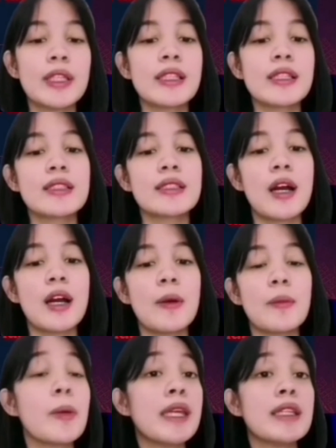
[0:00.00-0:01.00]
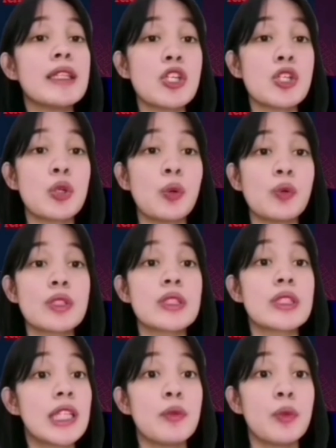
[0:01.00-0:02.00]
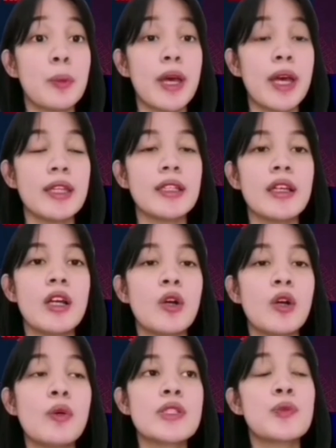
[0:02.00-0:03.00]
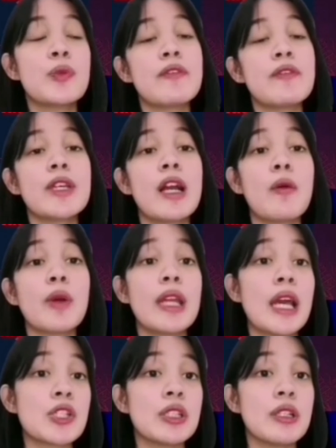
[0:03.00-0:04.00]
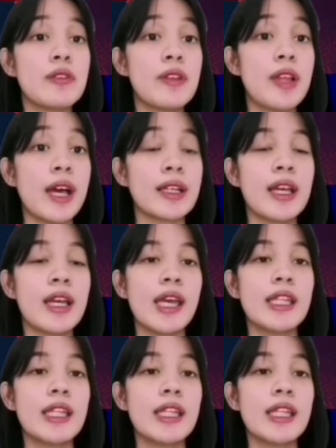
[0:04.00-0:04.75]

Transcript: The painting shows three women who is weaving our national flag,